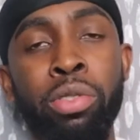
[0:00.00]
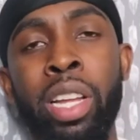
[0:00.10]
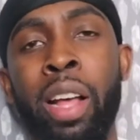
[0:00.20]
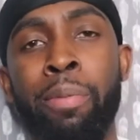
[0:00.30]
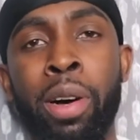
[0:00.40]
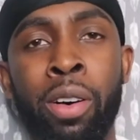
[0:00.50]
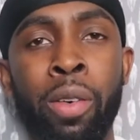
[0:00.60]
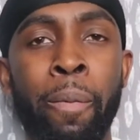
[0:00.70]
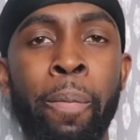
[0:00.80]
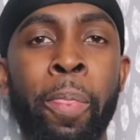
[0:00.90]
that I bought.
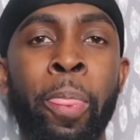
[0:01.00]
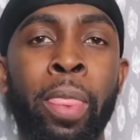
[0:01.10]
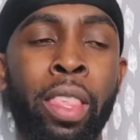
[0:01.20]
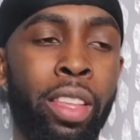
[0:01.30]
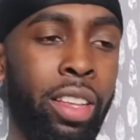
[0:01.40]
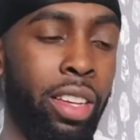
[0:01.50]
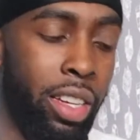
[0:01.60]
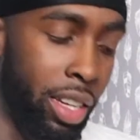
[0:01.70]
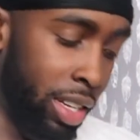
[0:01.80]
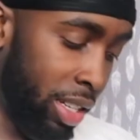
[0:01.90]

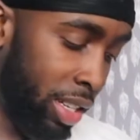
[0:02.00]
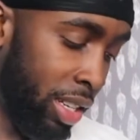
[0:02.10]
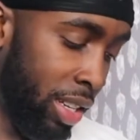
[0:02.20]
I